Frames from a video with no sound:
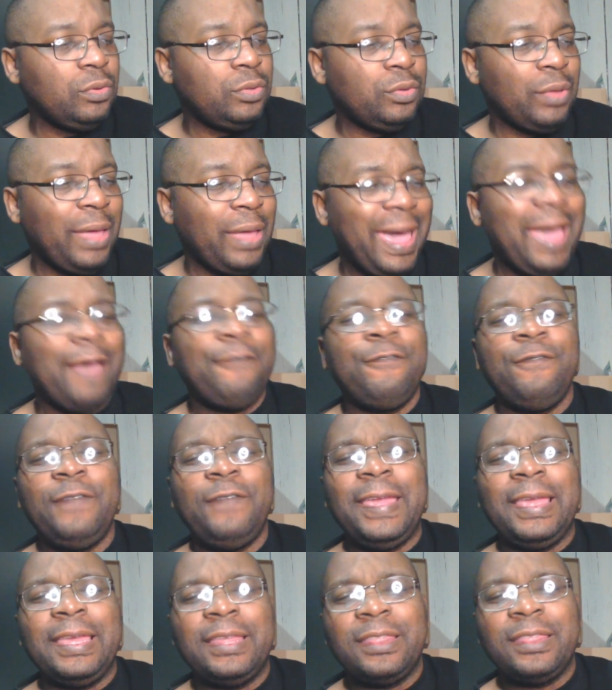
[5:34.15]
to have
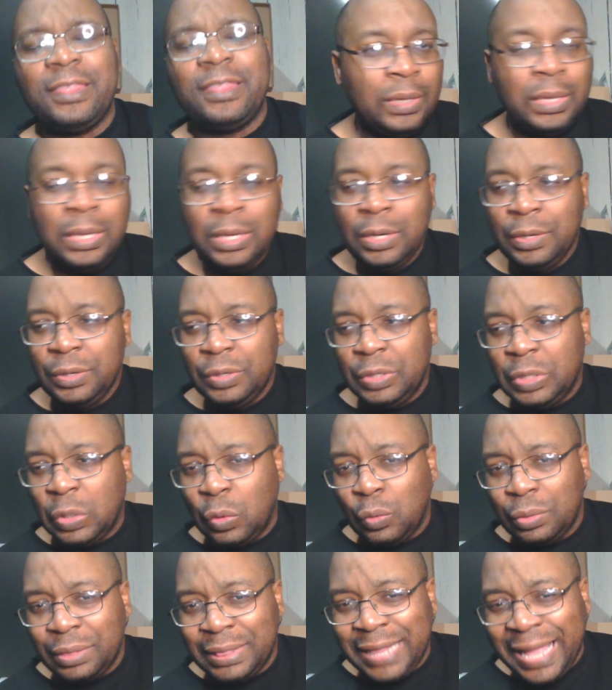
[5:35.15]
faith,
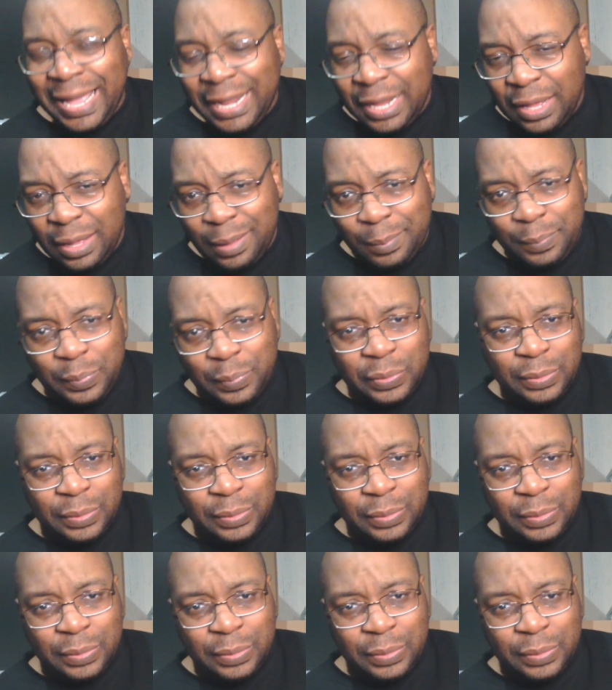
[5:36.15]
don't let up.